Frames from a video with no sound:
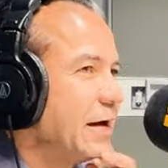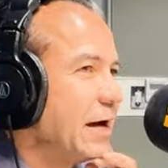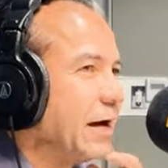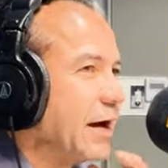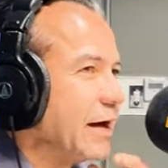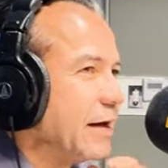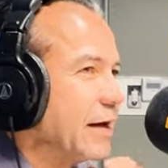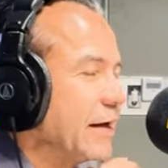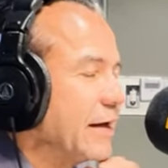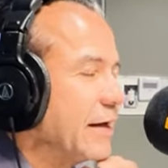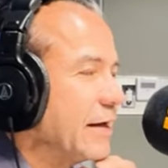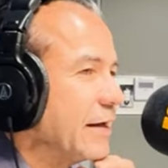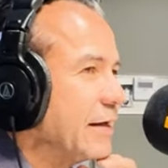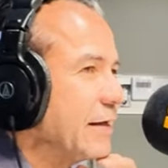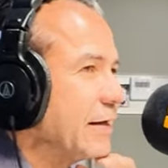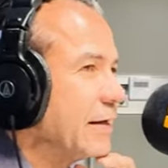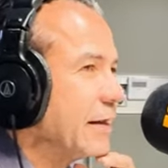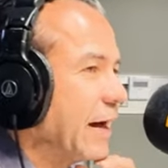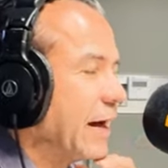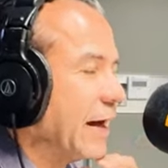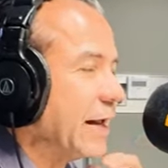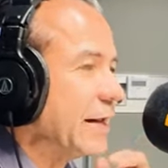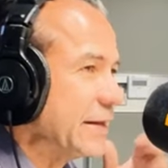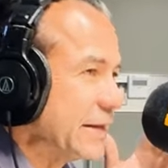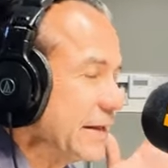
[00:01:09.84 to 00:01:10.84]

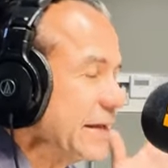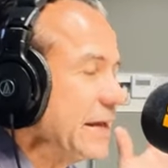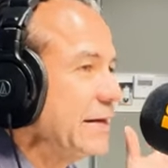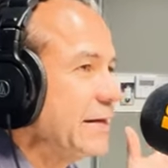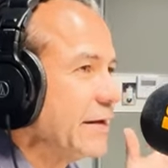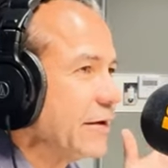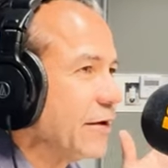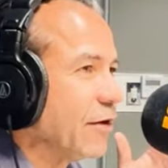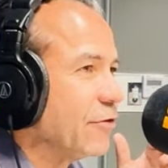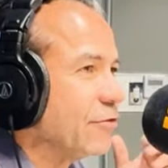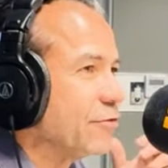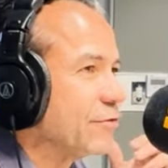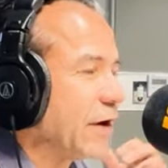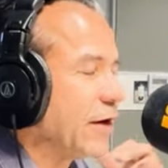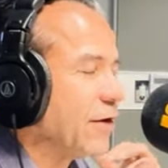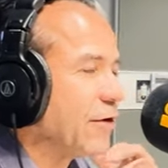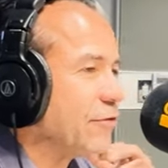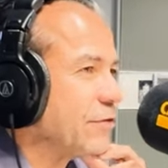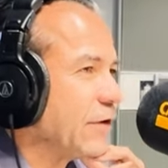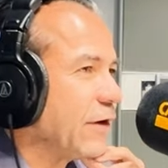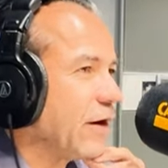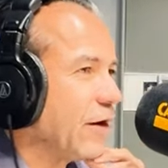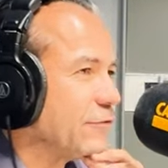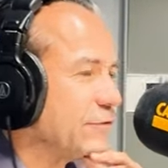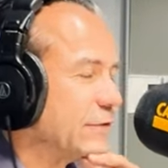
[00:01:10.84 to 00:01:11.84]
uh, a leader of,
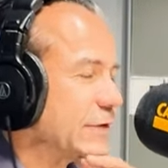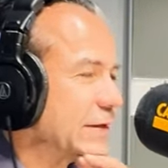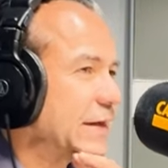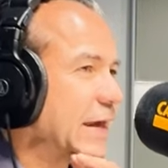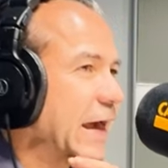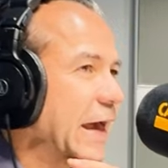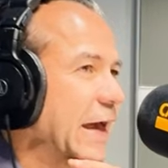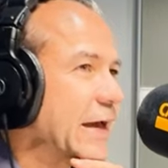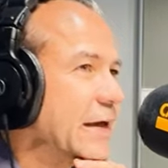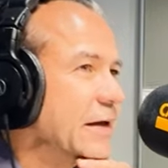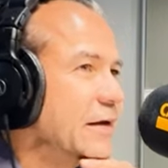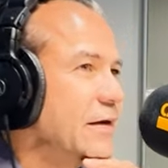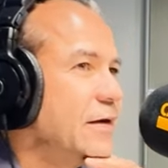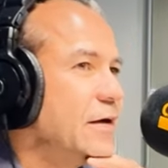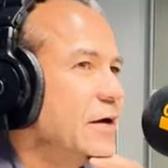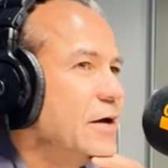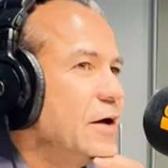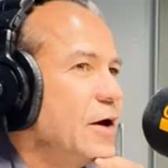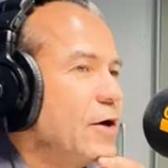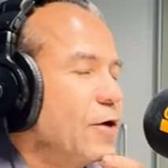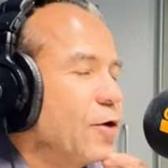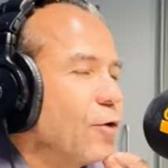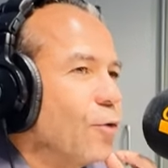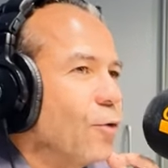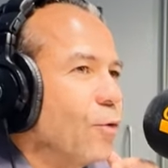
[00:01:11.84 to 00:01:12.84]
of, of, a gang
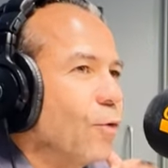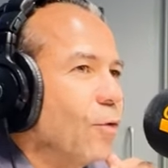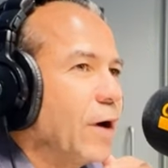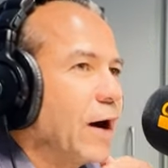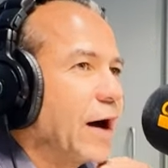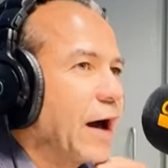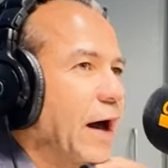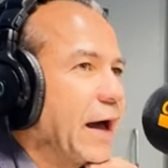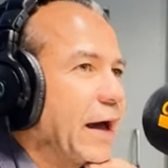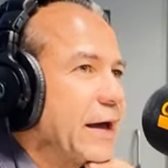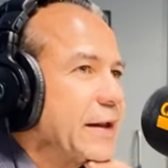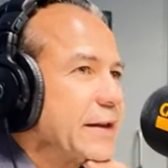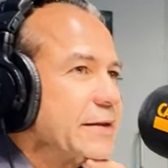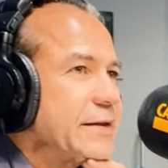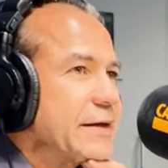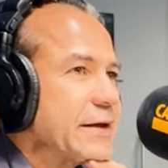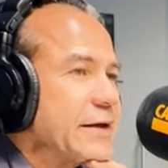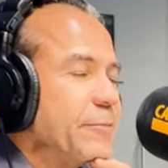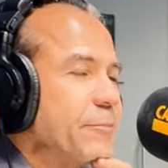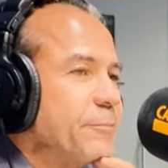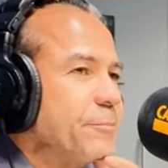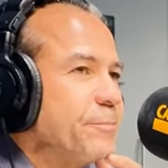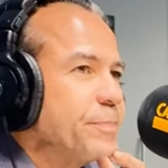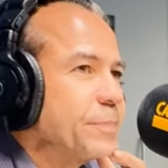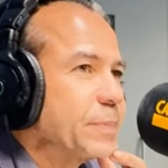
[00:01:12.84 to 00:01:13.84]
who had
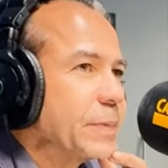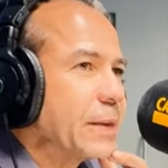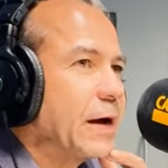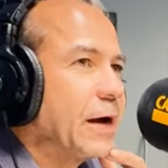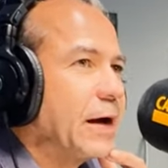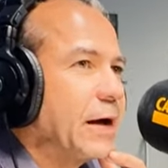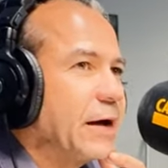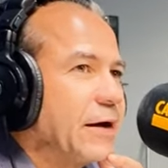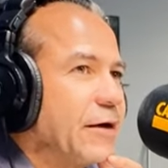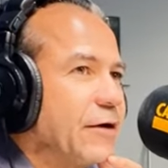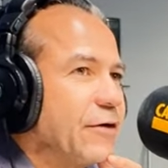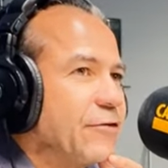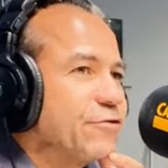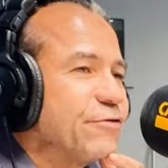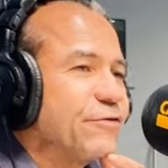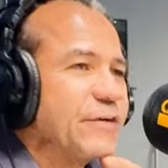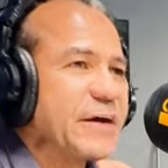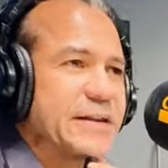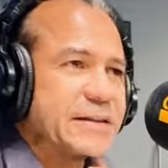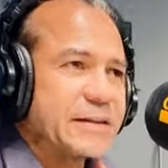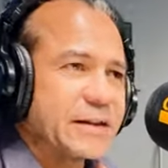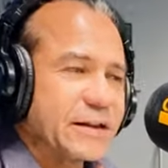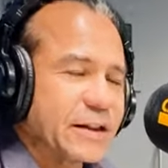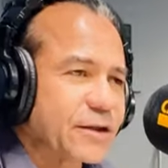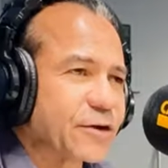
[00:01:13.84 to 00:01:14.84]
um, a
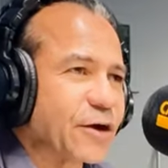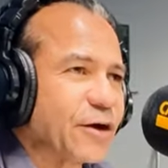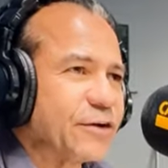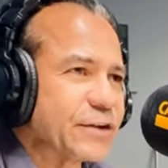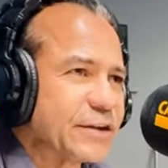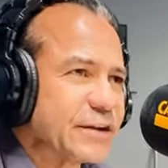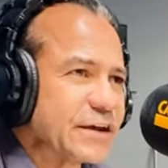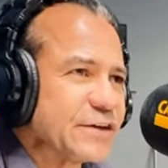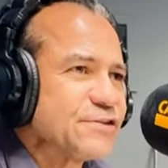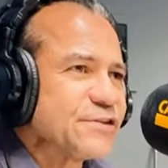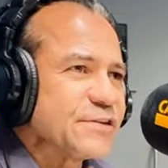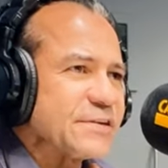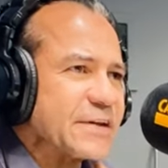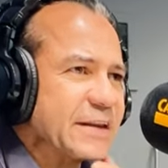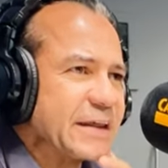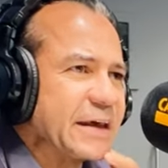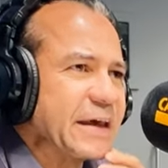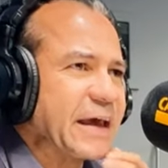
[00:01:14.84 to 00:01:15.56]
fatal condition.